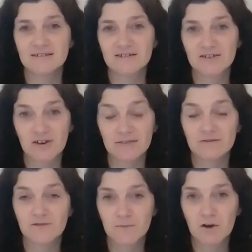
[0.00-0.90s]

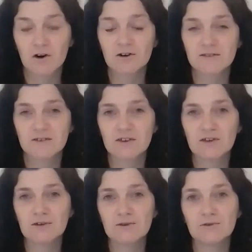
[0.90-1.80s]
strength from God
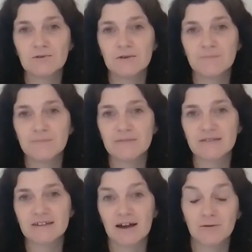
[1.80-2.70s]
to
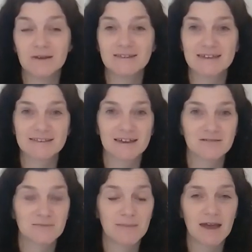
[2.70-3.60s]
help me to get
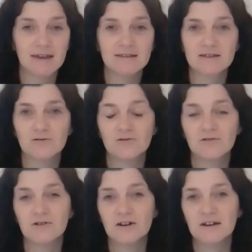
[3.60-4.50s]
out of bed, or